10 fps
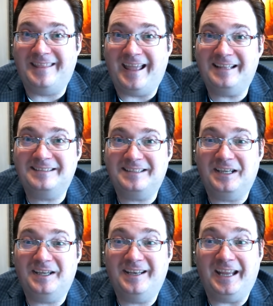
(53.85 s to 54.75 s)
that
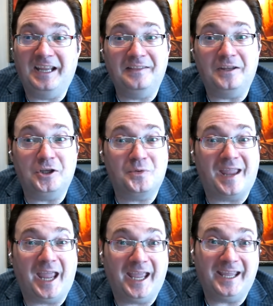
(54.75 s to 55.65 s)
scene in the
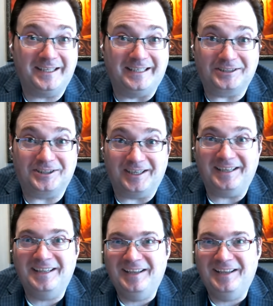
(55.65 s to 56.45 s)
UK edition.